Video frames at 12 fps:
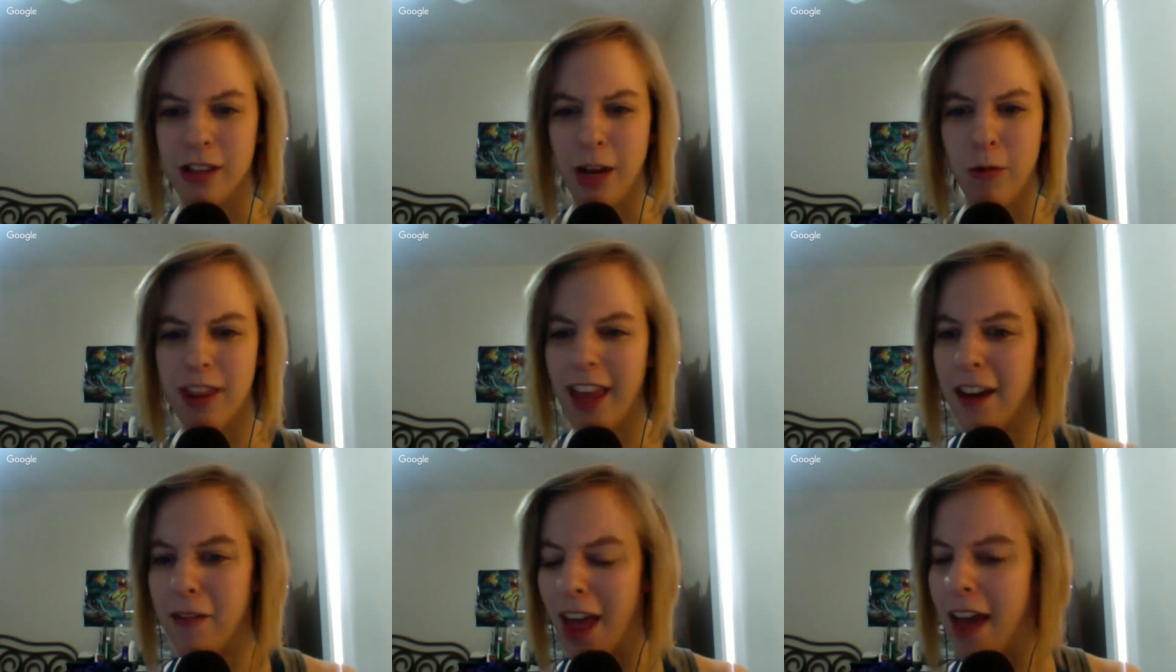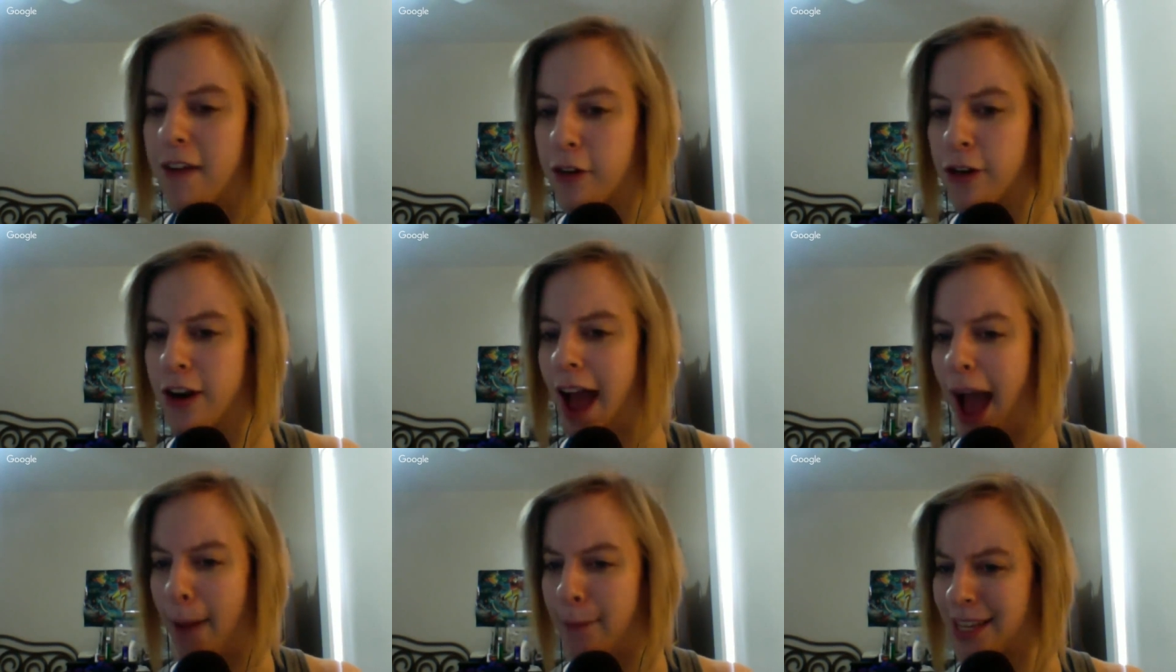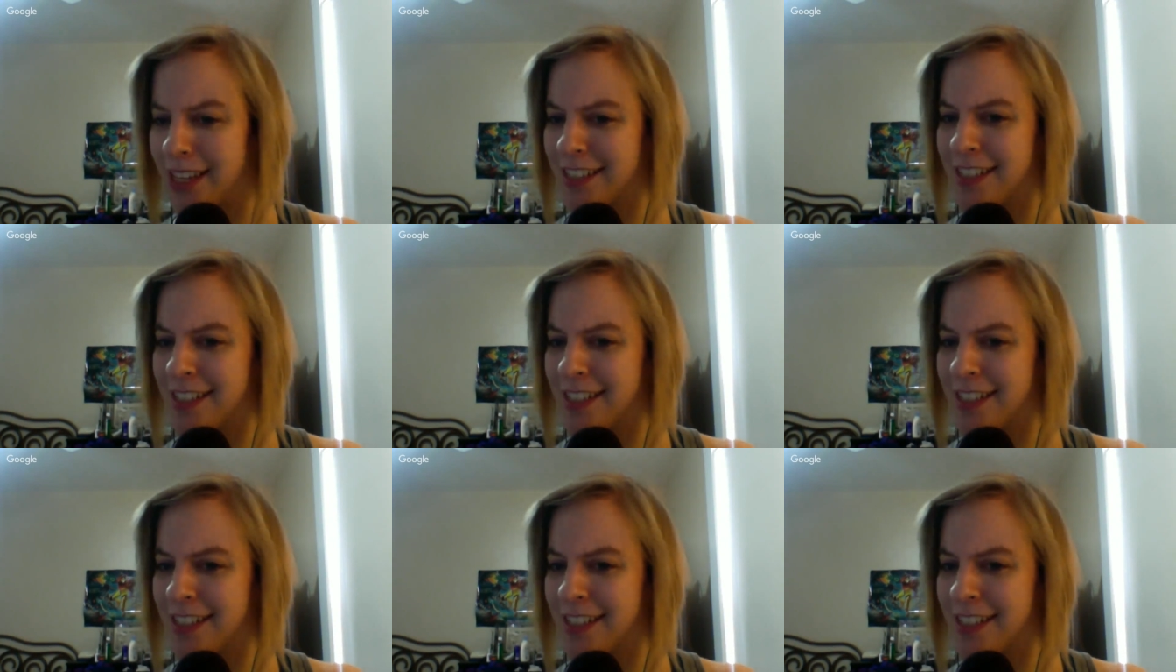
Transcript: Like, would that have ever happened?